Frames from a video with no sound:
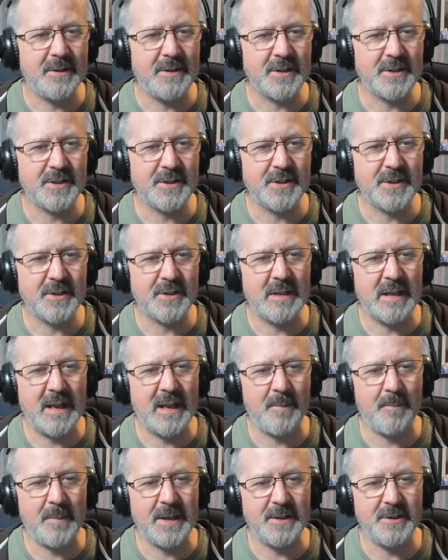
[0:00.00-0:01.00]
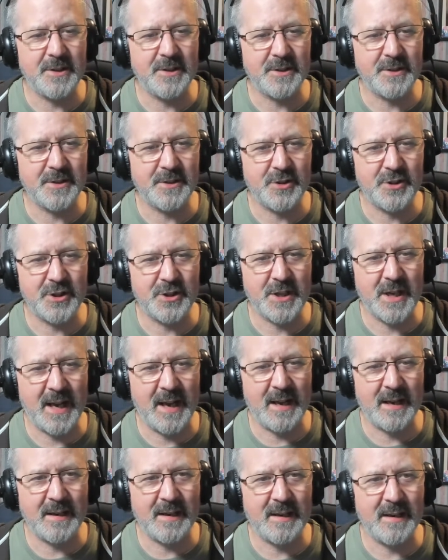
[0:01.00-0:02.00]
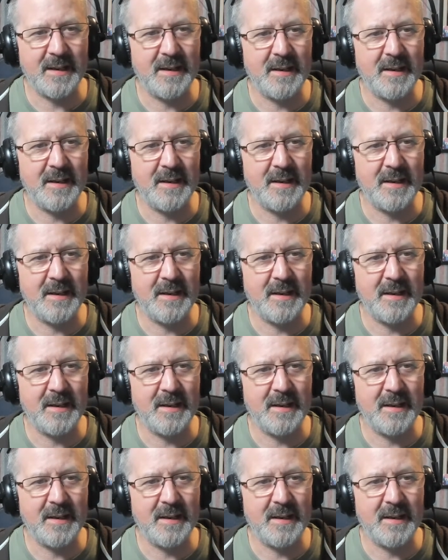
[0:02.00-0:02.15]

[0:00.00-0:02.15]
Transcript: just let me just check